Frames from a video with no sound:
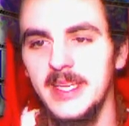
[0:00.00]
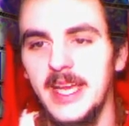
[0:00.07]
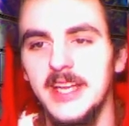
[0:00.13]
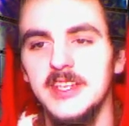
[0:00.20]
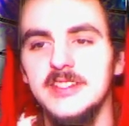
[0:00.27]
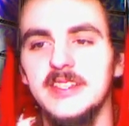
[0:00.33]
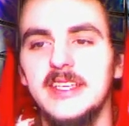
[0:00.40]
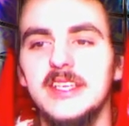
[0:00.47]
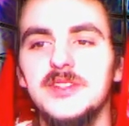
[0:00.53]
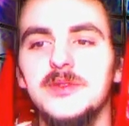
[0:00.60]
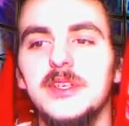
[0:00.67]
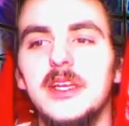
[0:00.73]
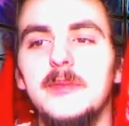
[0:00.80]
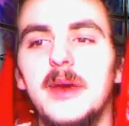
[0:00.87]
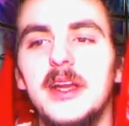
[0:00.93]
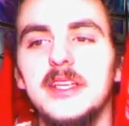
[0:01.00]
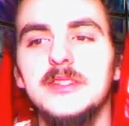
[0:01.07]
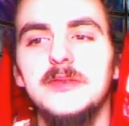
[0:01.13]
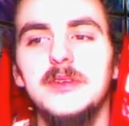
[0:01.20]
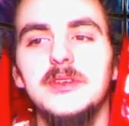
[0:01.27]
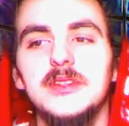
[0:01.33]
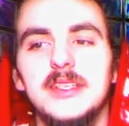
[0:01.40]
Anderson has written about
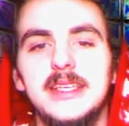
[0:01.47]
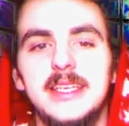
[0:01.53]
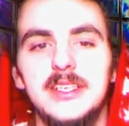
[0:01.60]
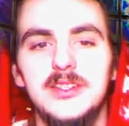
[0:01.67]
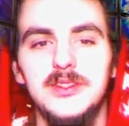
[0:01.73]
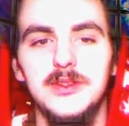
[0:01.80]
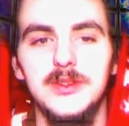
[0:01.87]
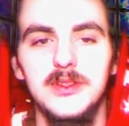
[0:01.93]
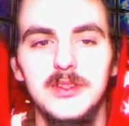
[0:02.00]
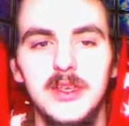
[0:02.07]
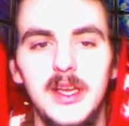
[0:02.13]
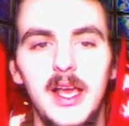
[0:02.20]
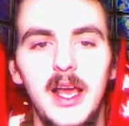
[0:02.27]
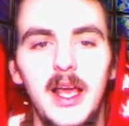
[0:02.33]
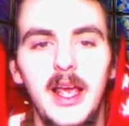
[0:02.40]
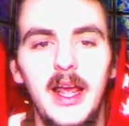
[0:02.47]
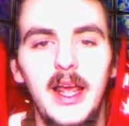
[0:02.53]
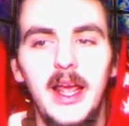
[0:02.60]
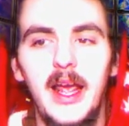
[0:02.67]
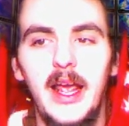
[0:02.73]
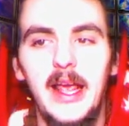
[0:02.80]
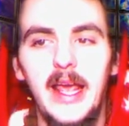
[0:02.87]
his views on the issues
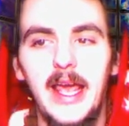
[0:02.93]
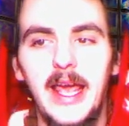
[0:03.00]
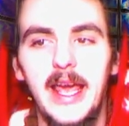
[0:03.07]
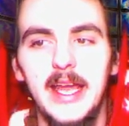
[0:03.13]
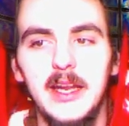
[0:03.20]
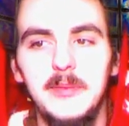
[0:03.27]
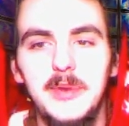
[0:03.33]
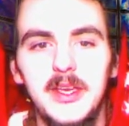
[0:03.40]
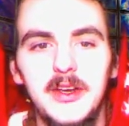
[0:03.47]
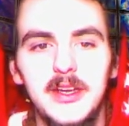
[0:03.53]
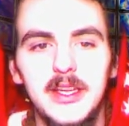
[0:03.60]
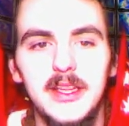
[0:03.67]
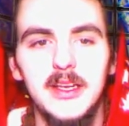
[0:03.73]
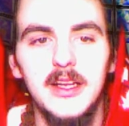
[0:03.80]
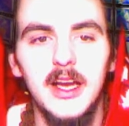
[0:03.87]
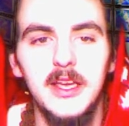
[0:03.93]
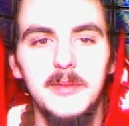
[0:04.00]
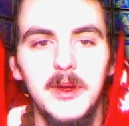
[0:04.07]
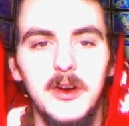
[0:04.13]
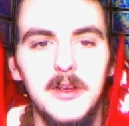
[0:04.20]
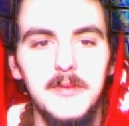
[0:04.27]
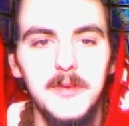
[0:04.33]
and appeared in the
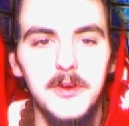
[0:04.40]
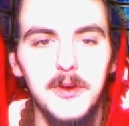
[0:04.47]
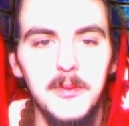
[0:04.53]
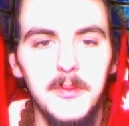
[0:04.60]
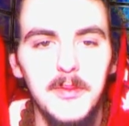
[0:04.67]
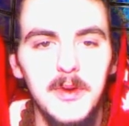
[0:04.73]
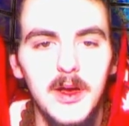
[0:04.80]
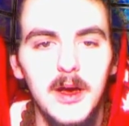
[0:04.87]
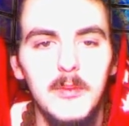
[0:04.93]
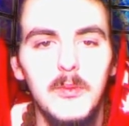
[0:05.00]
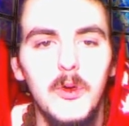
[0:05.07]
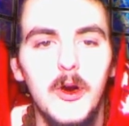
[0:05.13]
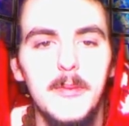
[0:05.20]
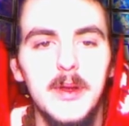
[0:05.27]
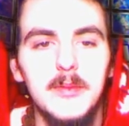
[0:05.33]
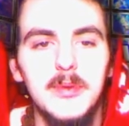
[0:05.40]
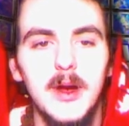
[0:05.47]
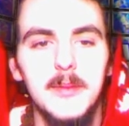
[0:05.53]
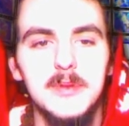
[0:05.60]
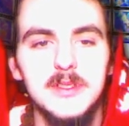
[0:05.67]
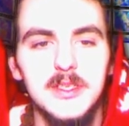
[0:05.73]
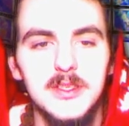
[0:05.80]
documentary film A Mormon
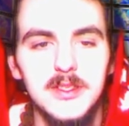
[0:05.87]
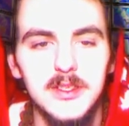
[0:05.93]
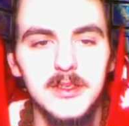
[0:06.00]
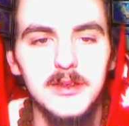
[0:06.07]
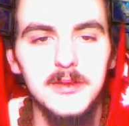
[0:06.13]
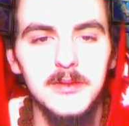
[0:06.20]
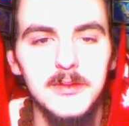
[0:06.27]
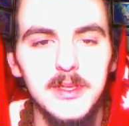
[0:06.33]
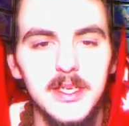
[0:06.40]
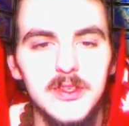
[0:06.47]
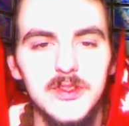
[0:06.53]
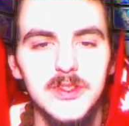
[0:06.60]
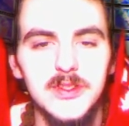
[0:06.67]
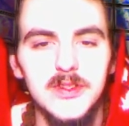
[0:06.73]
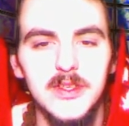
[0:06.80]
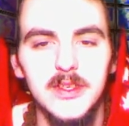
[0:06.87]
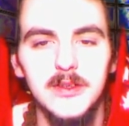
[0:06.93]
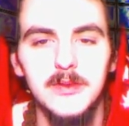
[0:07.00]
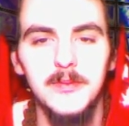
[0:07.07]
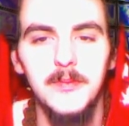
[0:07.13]
Proposition. Interesting.